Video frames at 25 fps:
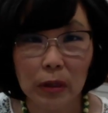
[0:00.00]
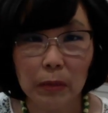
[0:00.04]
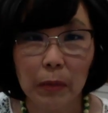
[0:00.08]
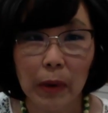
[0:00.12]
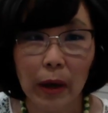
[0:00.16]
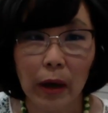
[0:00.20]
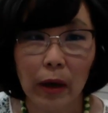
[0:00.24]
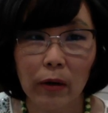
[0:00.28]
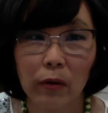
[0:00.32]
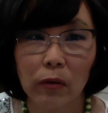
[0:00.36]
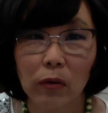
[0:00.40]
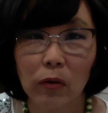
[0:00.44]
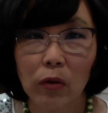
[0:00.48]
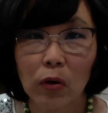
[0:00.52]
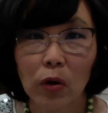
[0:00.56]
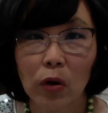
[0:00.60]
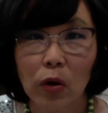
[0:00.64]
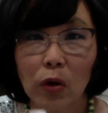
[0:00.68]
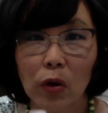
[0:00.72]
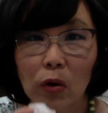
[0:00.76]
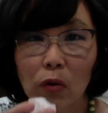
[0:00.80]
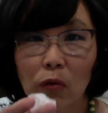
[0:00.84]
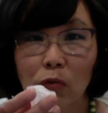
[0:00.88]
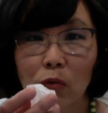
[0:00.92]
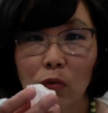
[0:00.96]
my
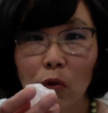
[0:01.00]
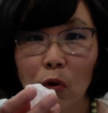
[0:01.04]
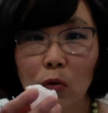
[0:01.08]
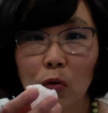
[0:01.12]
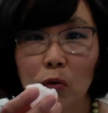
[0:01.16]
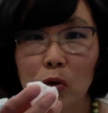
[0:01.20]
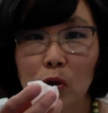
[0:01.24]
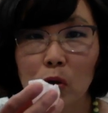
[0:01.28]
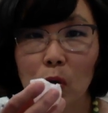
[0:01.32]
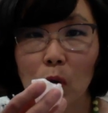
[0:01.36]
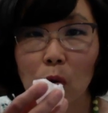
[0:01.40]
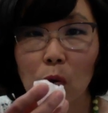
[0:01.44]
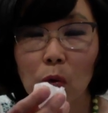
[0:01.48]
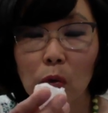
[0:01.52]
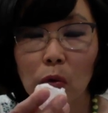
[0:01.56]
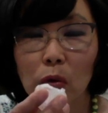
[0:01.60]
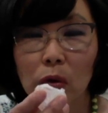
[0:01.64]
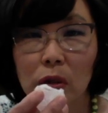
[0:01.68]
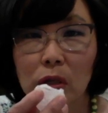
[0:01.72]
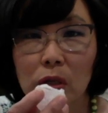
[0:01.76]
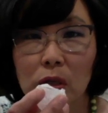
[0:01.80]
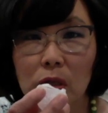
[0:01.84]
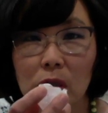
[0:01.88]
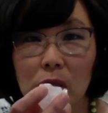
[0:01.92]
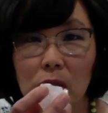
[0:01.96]
rose
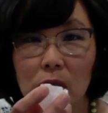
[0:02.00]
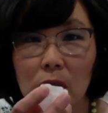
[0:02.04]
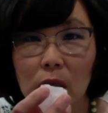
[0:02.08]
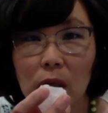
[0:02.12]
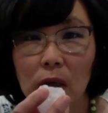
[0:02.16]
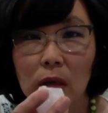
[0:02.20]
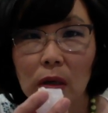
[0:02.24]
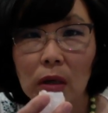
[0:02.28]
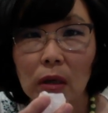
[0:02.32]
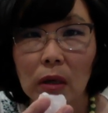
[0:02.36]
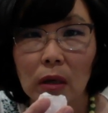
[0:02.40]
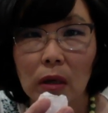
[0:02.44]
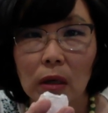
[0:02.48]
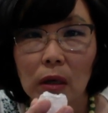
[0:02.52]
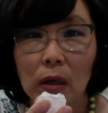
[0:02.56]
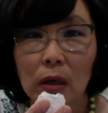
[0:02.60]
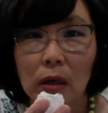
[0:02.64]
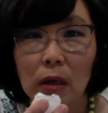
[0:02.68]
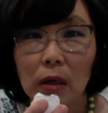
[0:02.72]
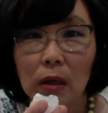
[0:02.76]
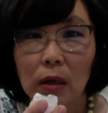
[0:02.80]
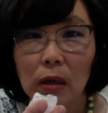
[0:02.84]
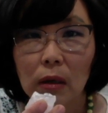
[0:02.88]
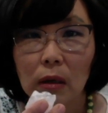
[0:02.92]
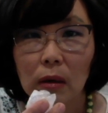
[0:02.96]
quartz
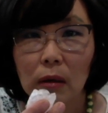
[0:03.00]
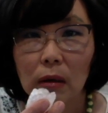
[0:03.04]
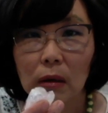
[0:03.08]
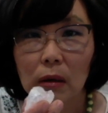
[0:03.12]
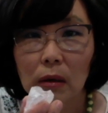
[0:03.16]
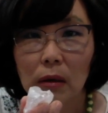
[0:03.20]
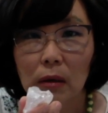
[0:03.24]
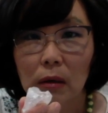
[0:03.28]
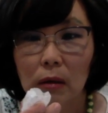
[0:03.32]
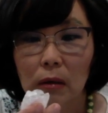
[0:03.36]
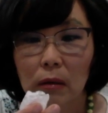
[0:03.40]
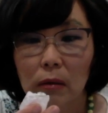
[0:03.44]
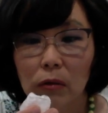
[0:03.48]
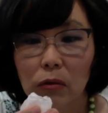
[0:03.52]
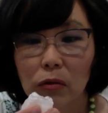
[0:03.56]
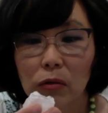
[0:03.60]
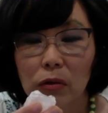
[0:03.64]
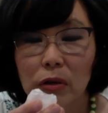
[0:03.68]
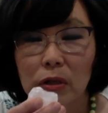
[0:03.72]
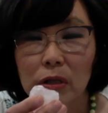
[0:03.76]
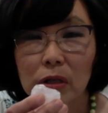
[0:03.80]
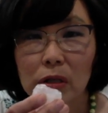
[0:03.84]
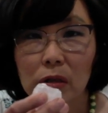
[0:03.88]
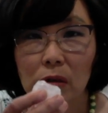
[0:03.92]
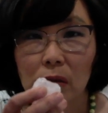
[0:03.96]

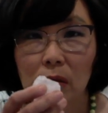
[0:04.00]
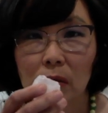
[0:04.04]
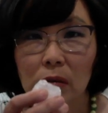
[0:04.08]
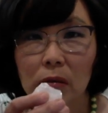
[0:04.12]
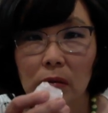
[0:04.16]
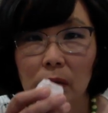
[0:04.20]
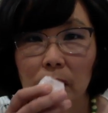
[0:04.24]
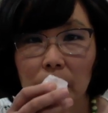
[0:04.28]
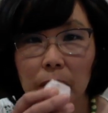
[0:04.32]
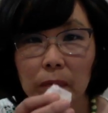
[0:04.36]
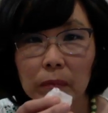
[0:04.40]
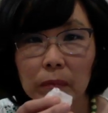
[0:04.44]
crystal,